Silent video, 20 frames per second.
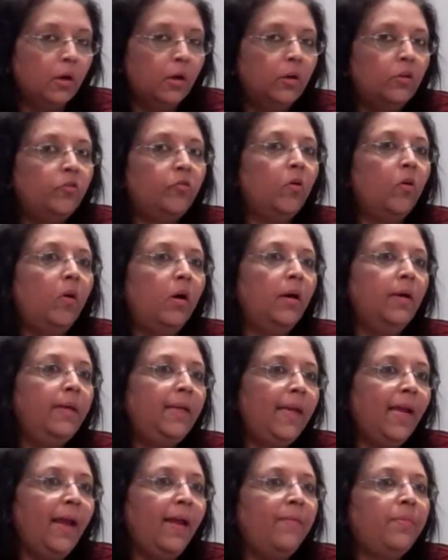So
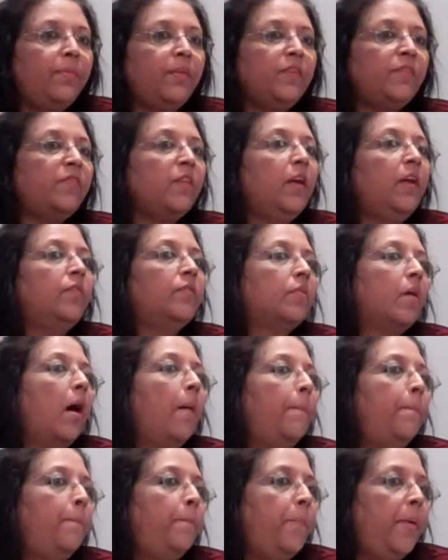again, this is a